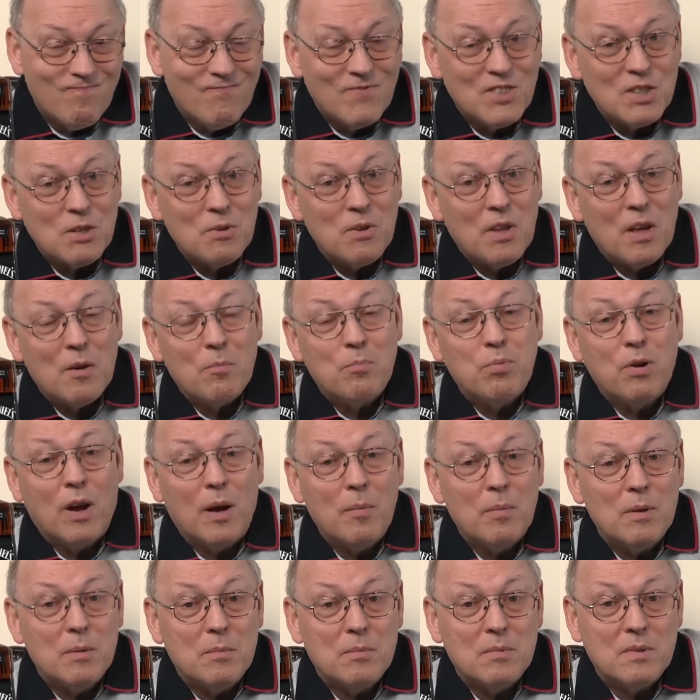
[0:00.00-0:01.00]
So there are
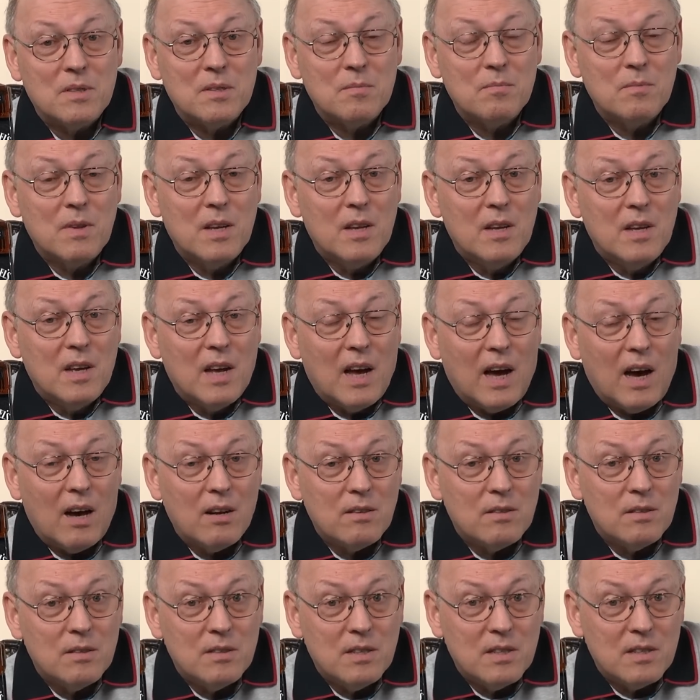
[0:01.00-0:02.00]
problems.
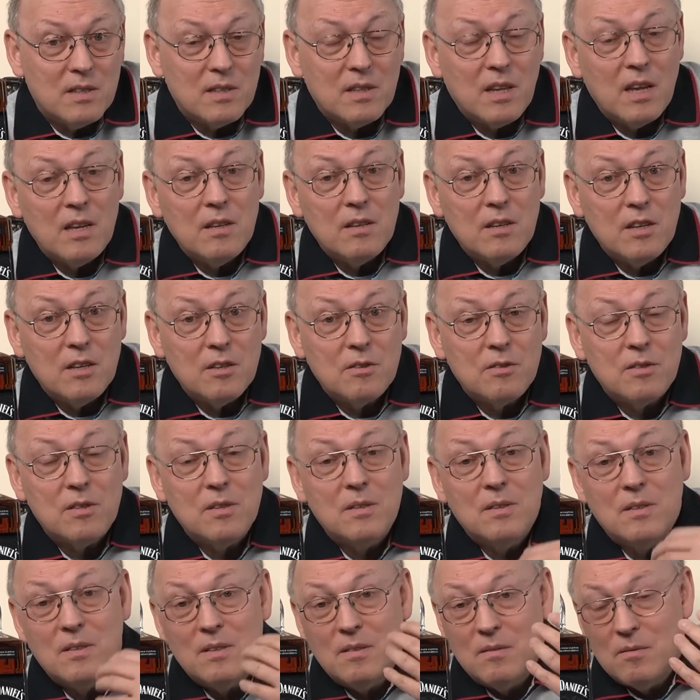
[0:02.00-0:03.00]
How to
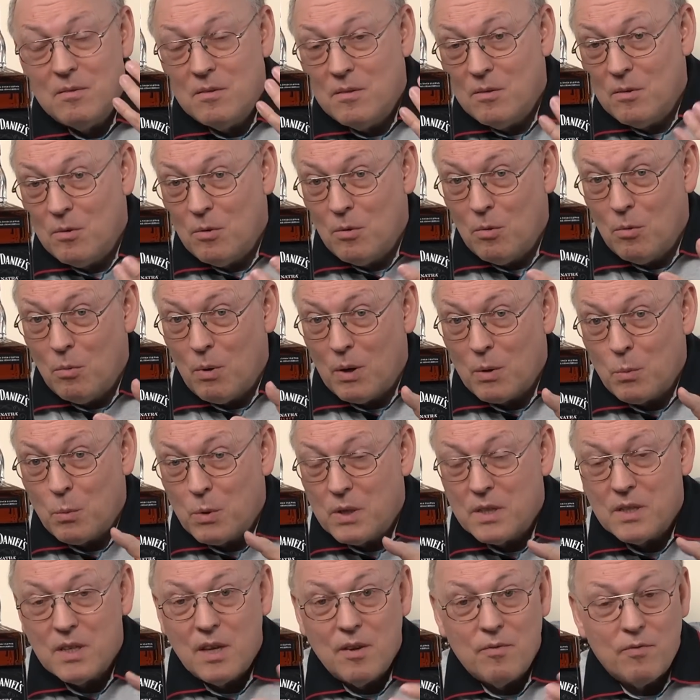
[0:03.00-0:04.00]
distinguish one
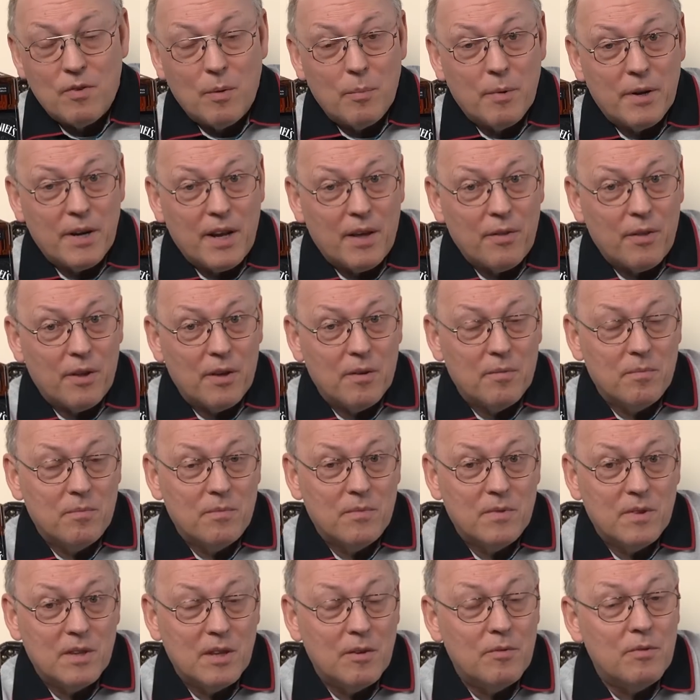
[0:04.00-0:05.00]
whiskey from another
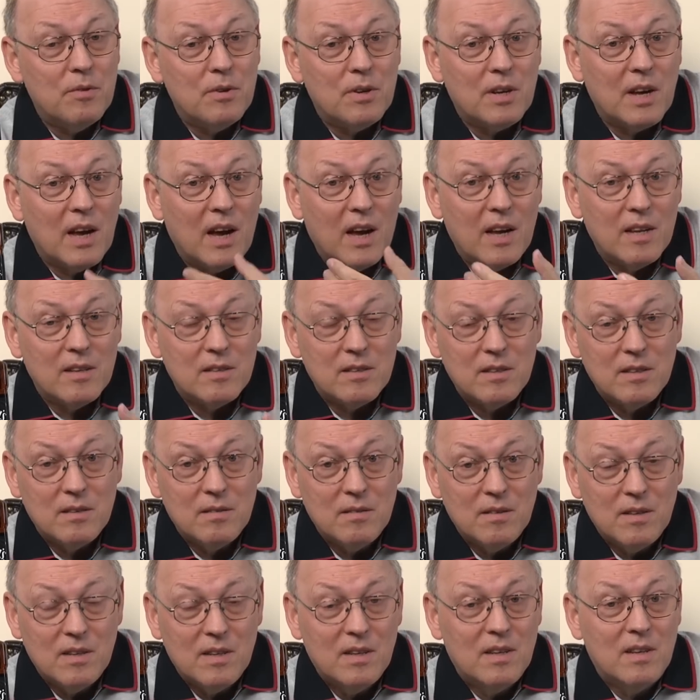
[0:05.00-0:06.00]
if you can't
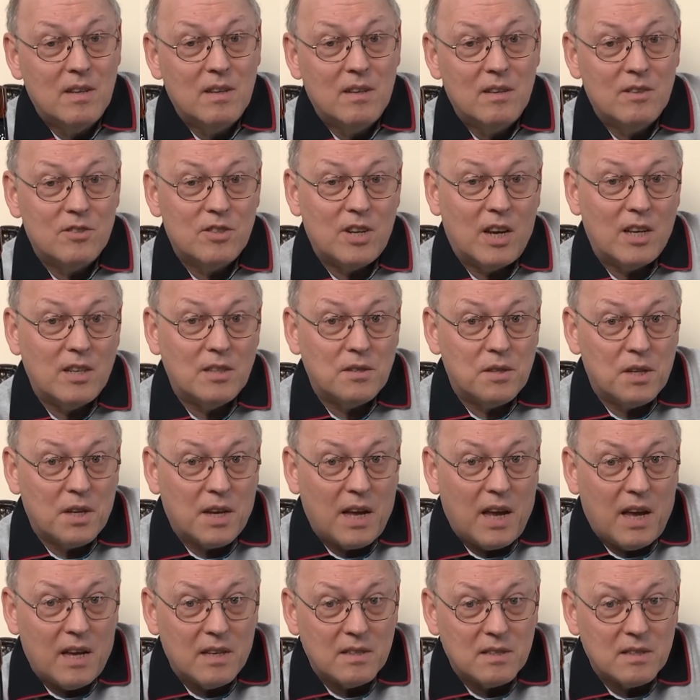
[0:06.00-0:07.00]
change the
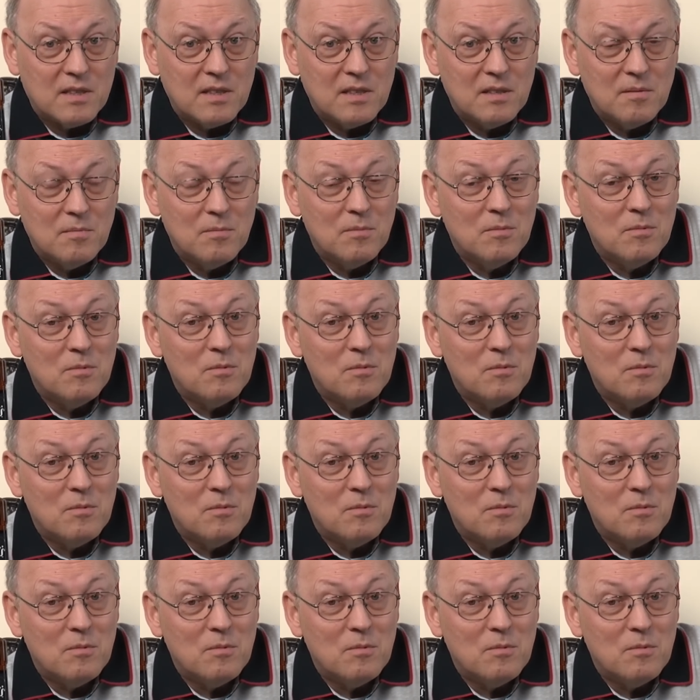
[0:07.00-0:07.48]
casks?